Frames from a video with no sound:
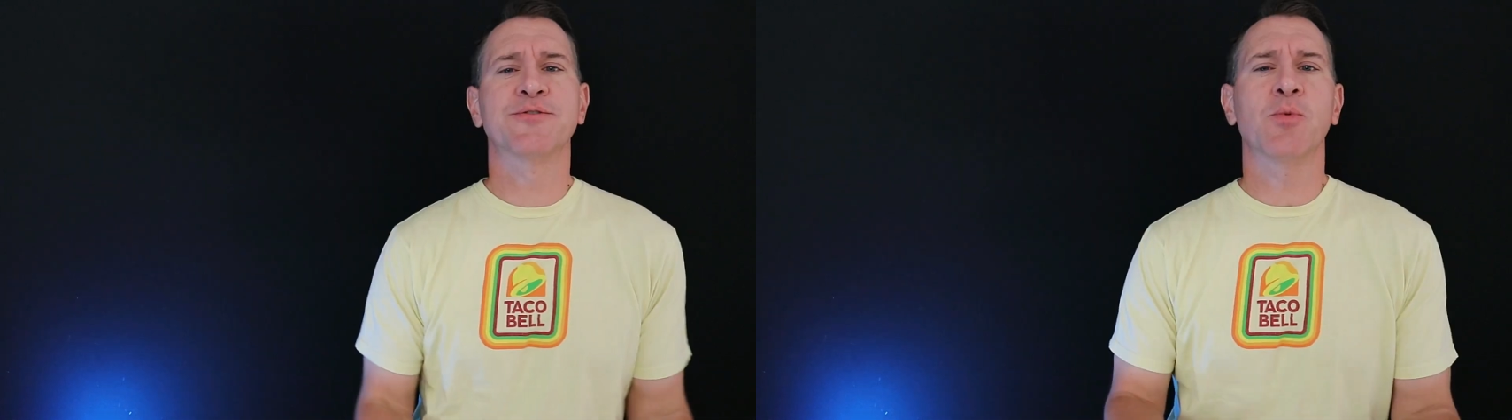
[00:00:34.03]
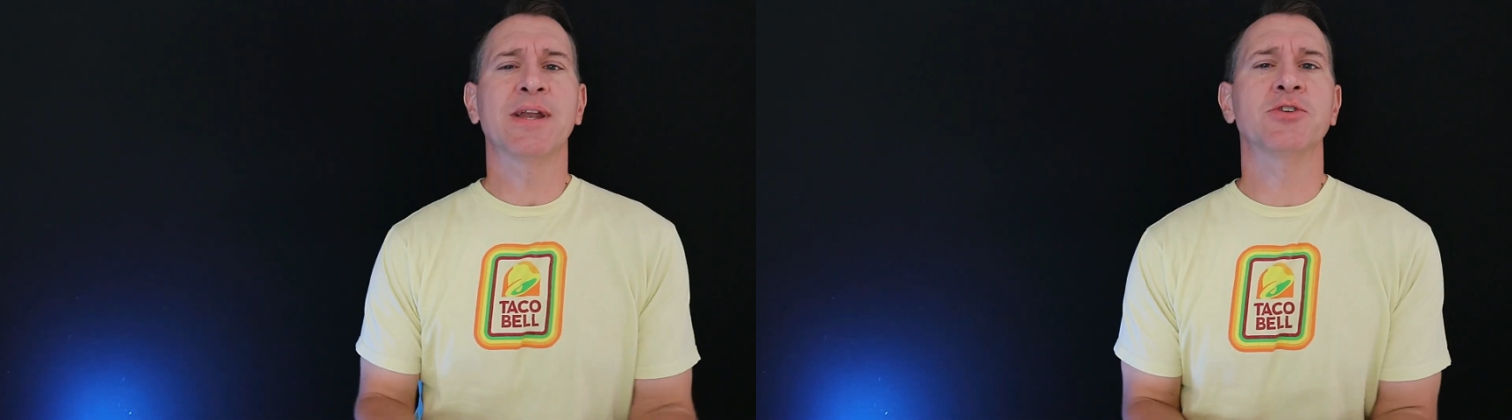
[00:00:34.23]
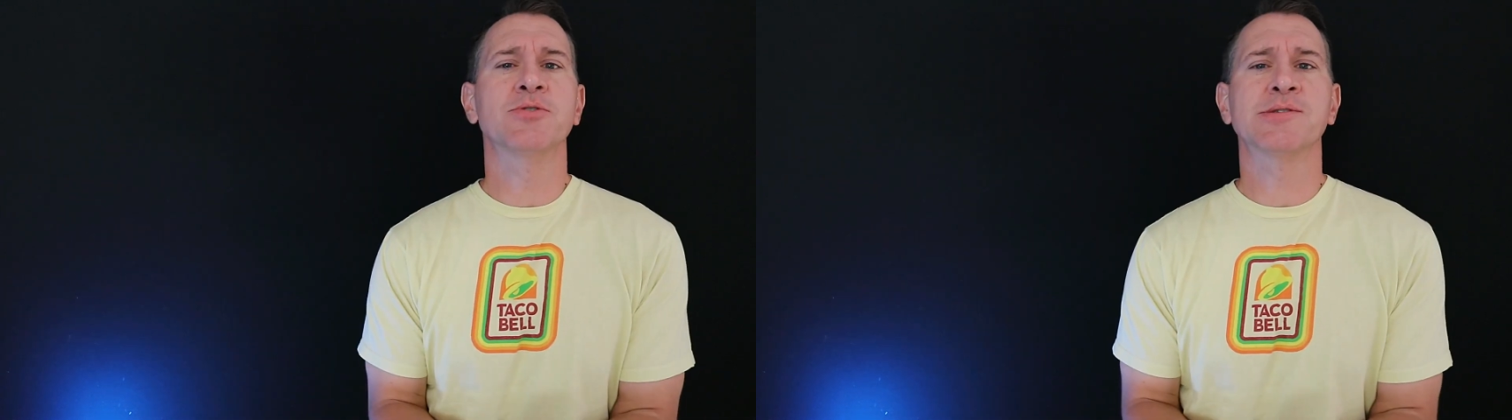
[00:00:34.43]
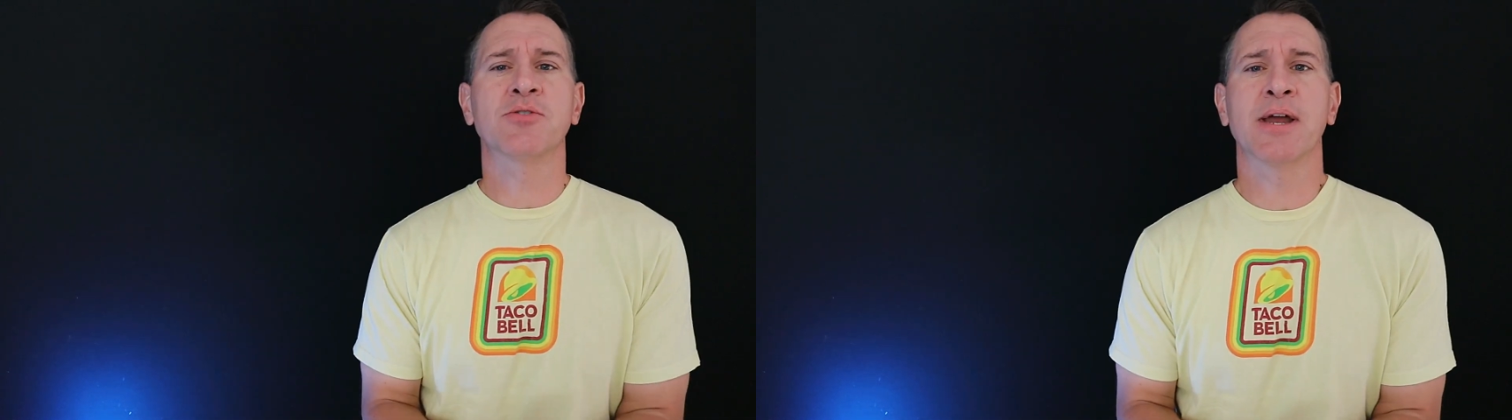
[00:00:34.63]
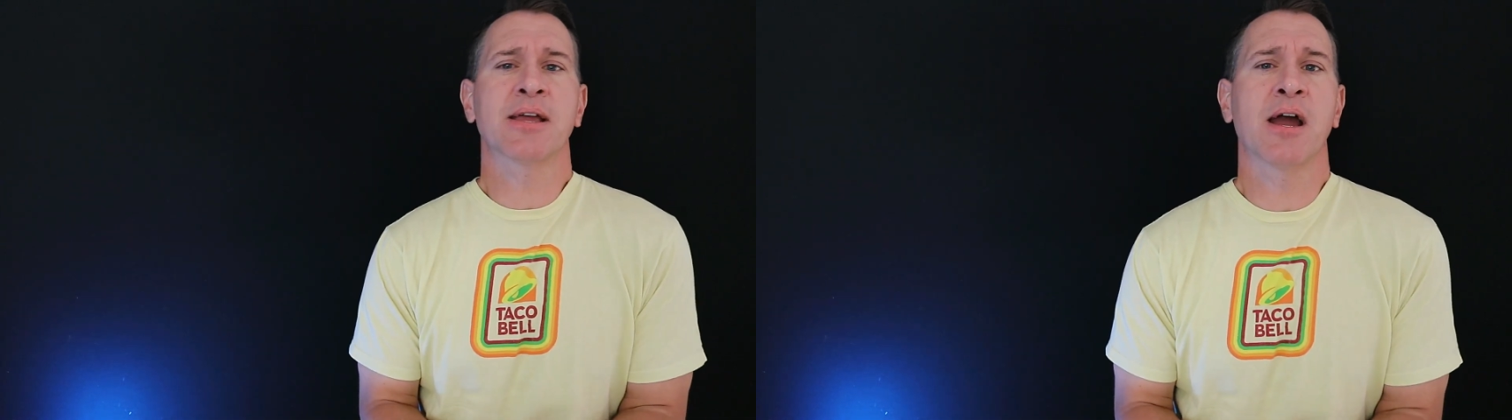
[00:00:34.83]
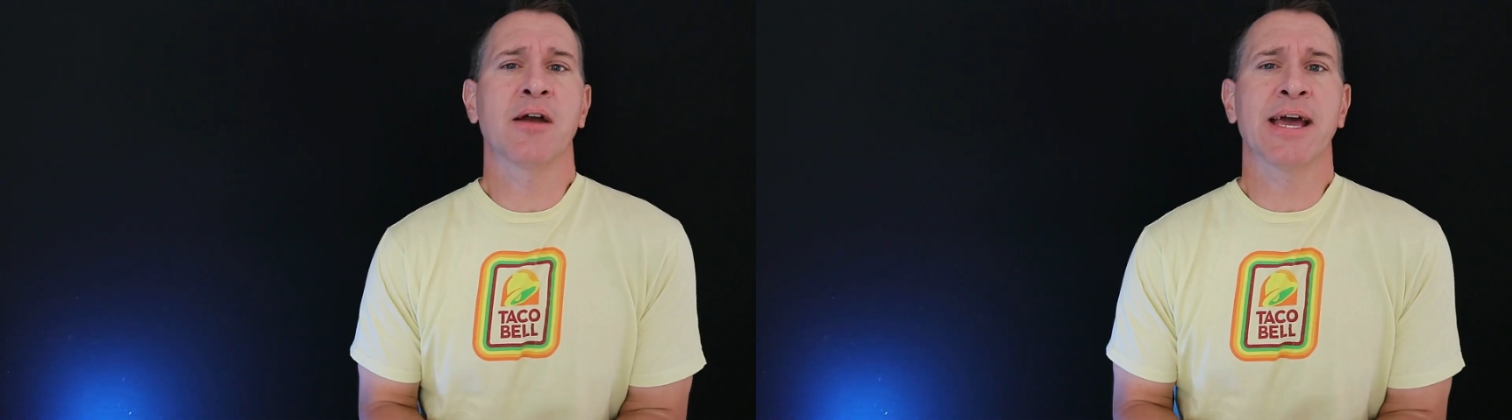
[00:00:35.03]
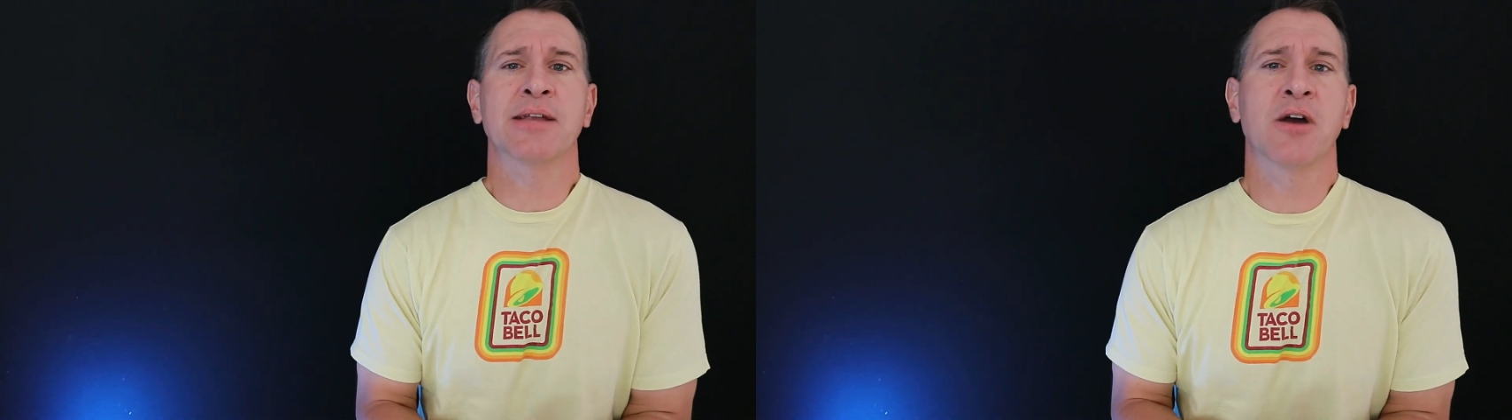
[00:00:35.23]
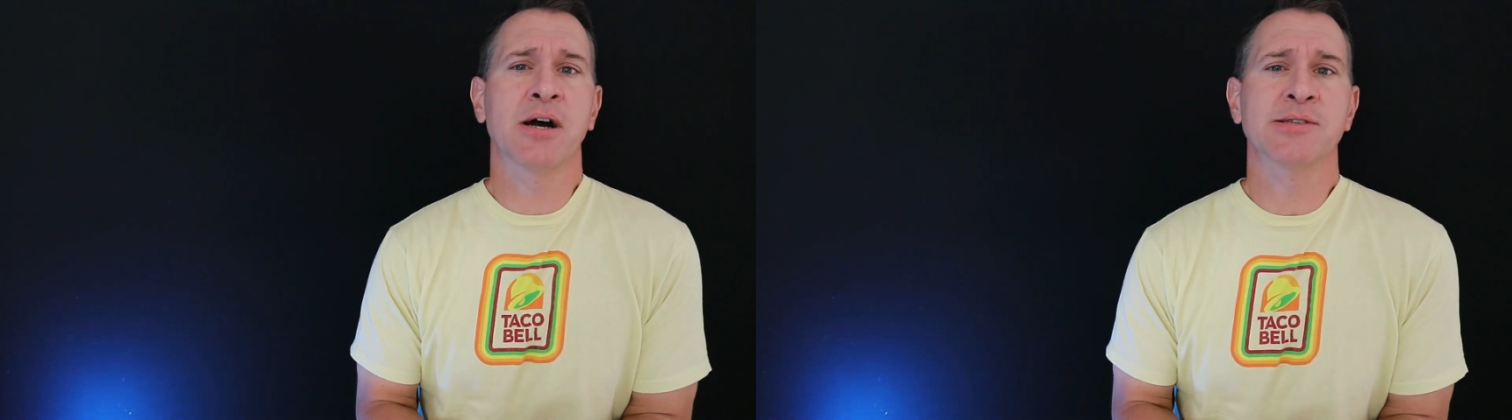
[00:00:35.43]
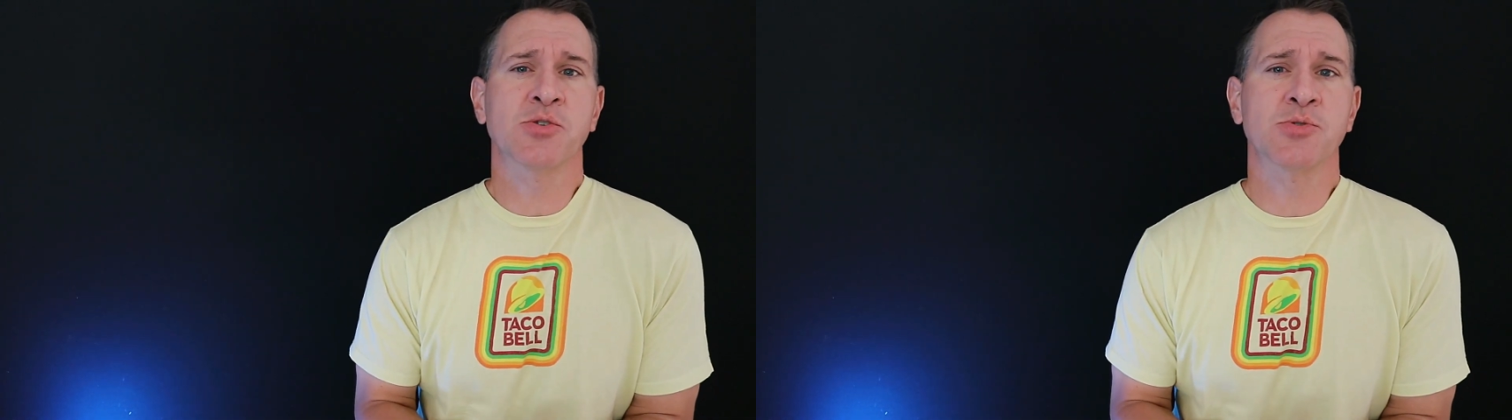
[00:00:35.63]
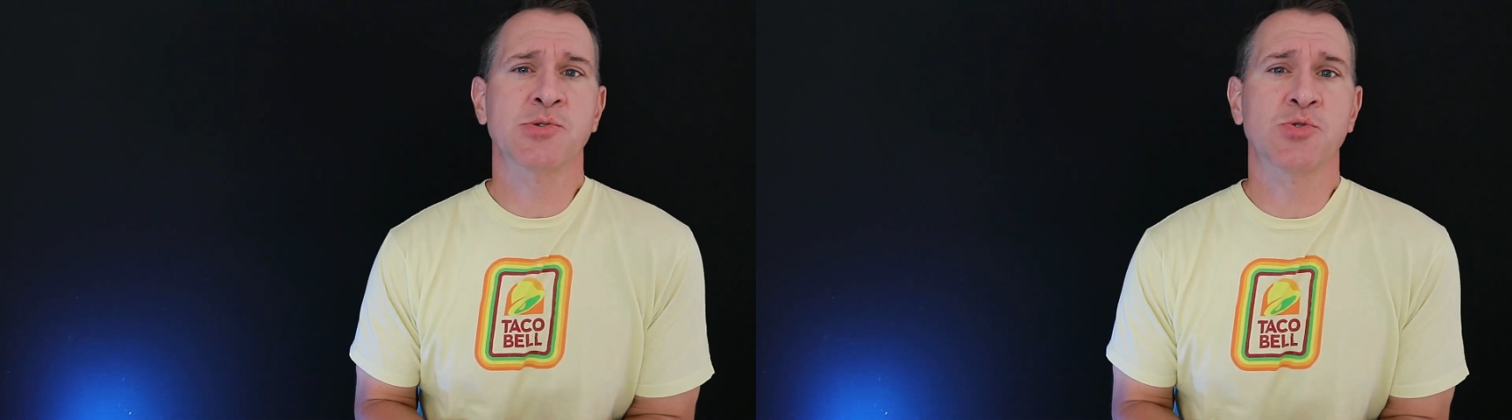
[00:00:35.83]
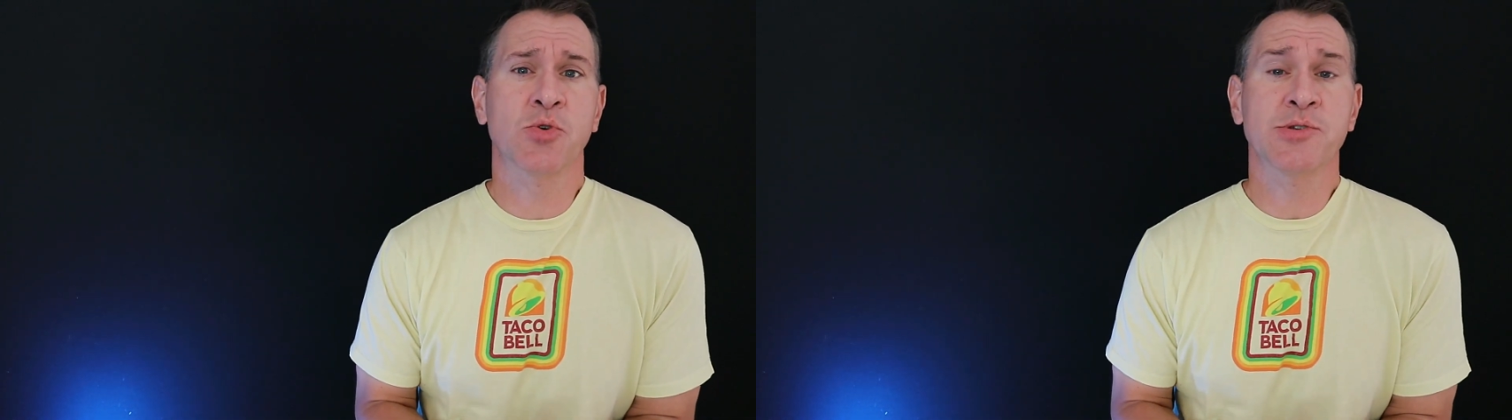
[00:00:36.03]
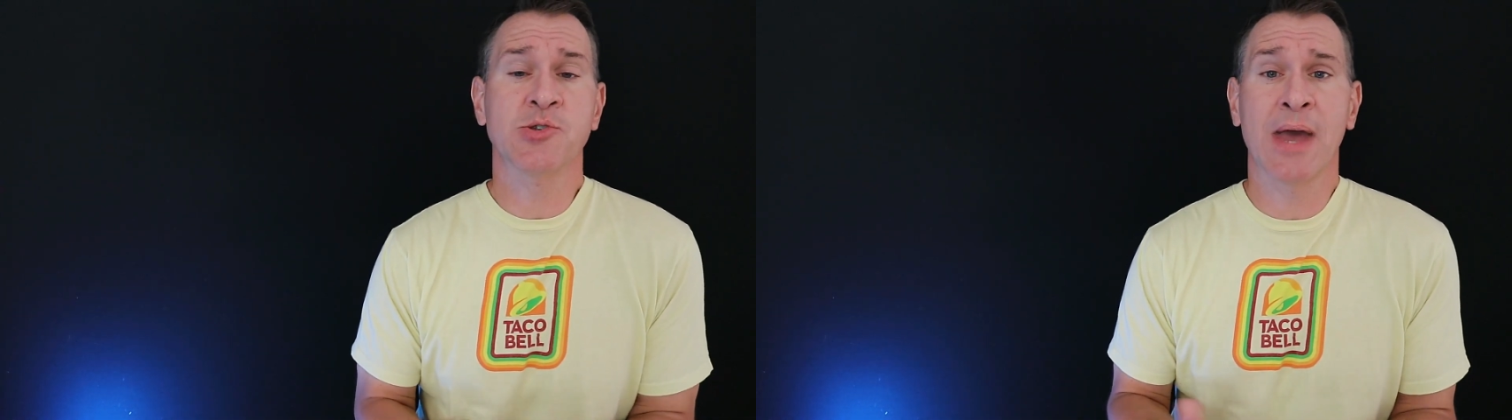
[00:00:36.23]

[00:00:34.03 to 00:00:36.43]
if you want to use a credit card at Costco stores,